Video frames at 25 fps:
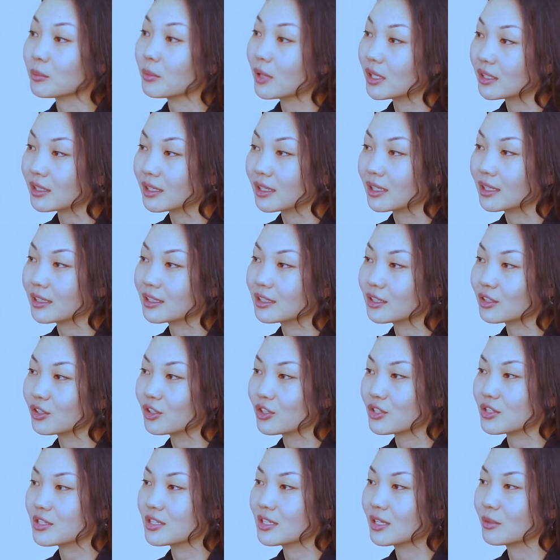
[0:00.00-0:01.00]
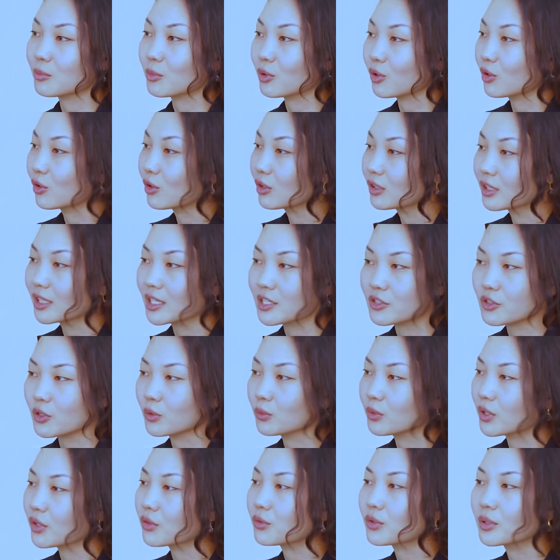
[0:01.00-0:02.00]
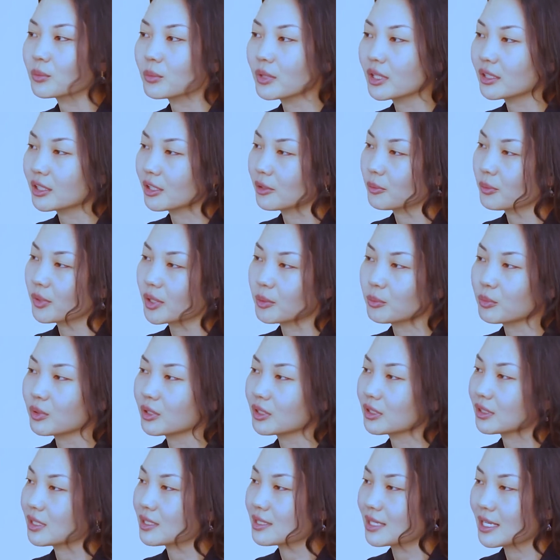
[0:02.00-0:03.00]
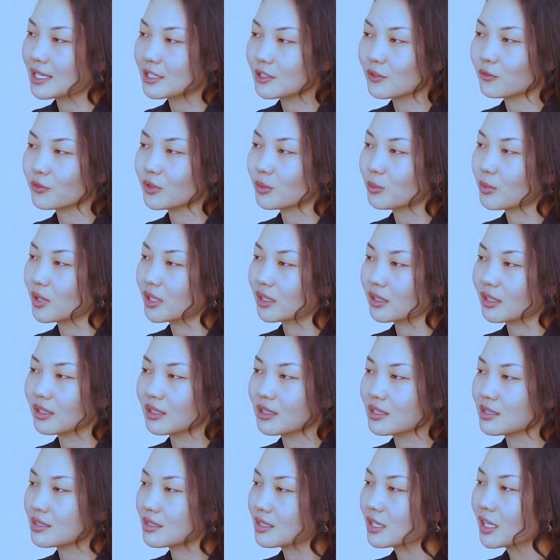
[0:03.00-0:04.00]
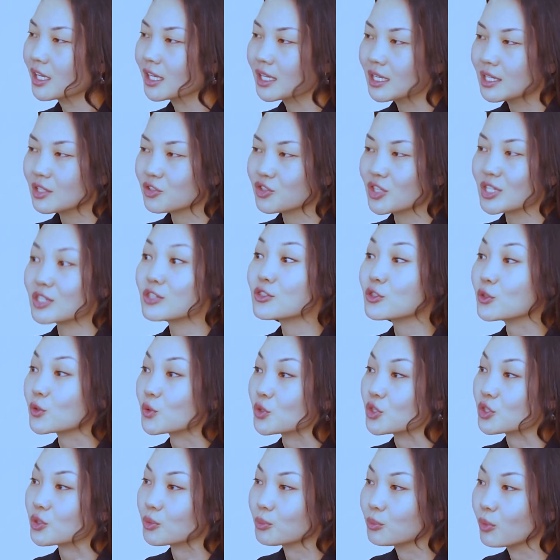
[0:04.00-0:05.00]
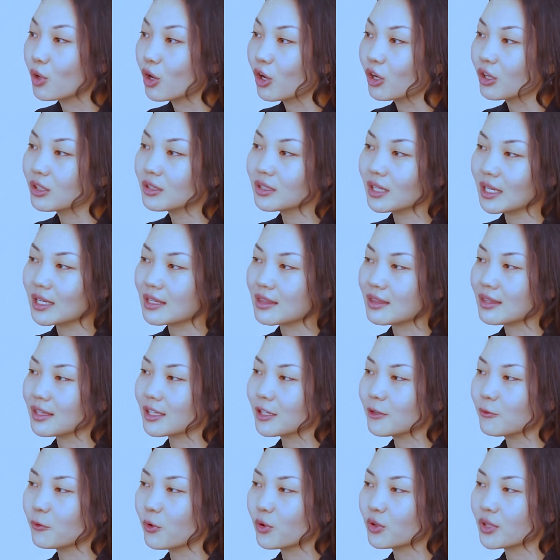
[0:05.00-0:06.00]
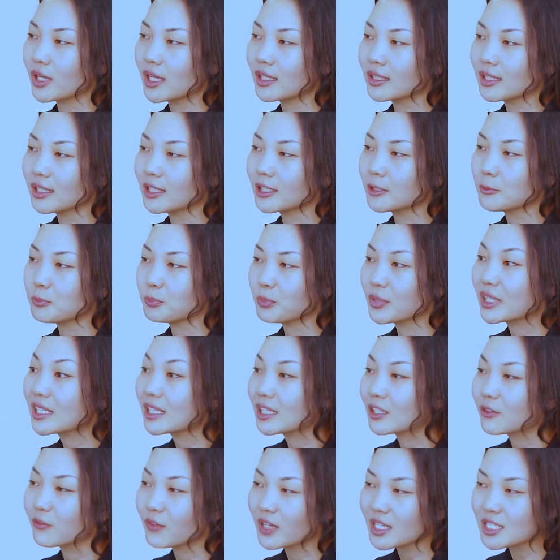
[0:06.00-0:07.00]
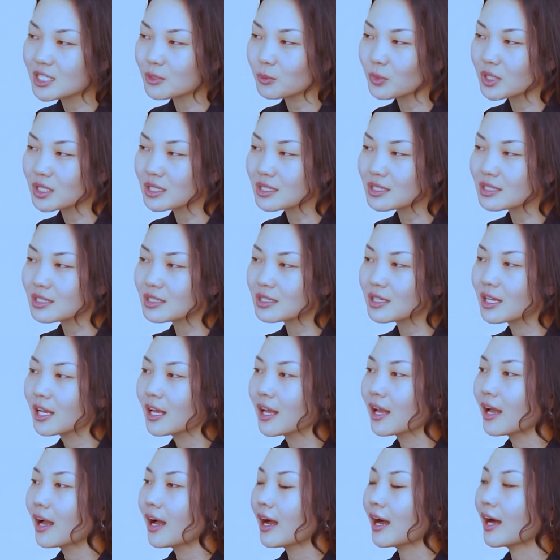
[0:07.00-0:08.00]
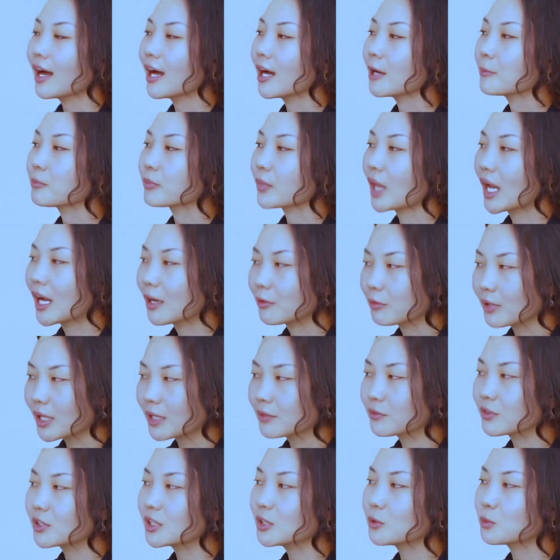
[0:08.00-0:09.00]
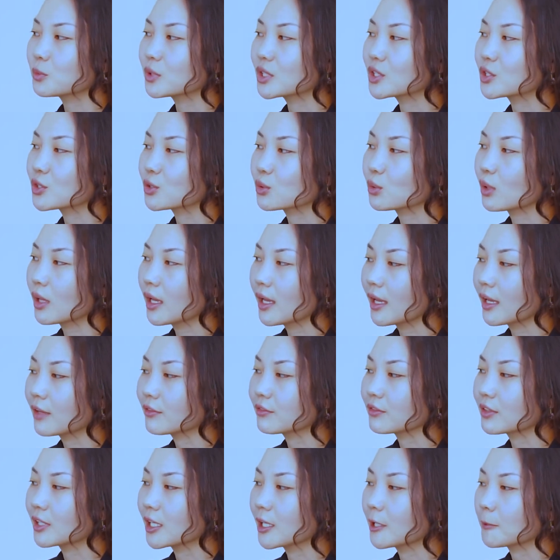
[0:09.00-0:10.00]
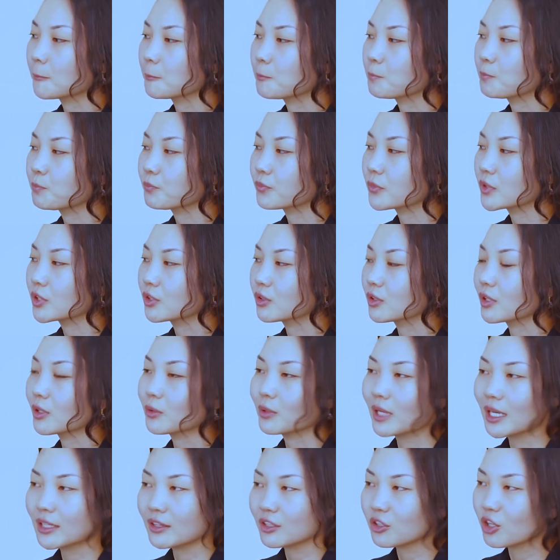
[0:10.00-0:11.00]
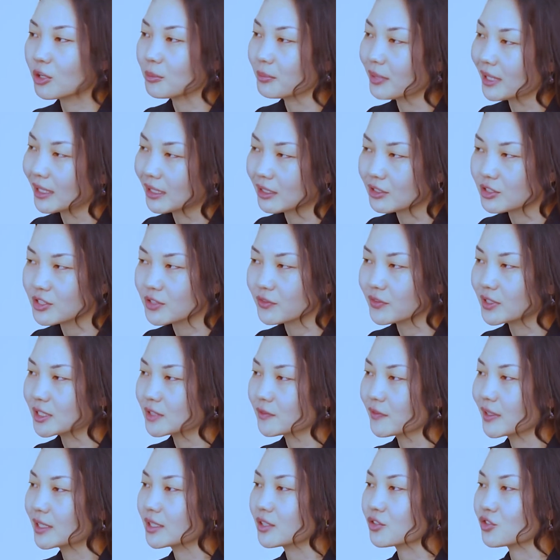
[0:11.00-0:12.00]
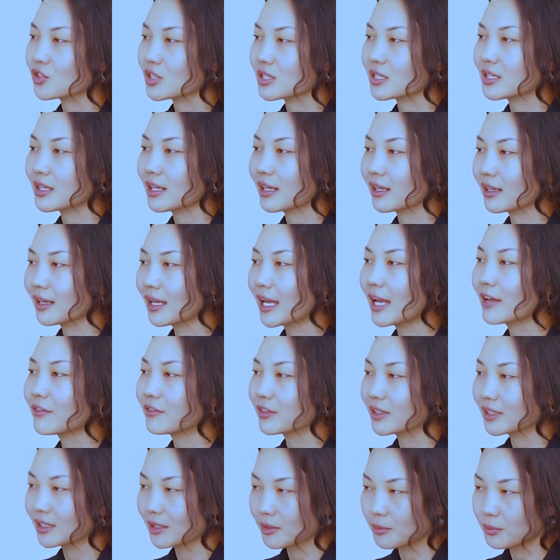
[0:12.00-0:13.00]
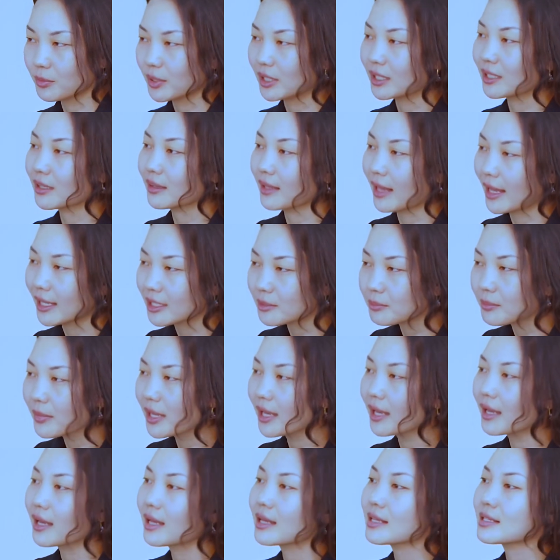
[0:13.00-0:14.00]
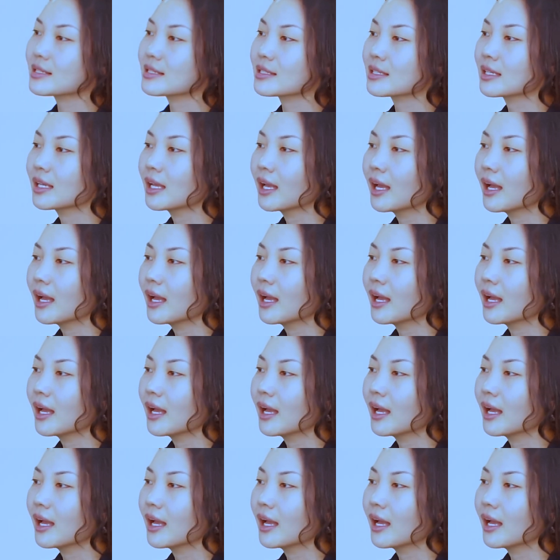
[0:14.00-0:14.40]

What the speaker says: market, because Mongolia is only 3 million people. The size of the market is just too small, I think, for any big investments. However, we do have, other competitive advantages, like having the big landmass,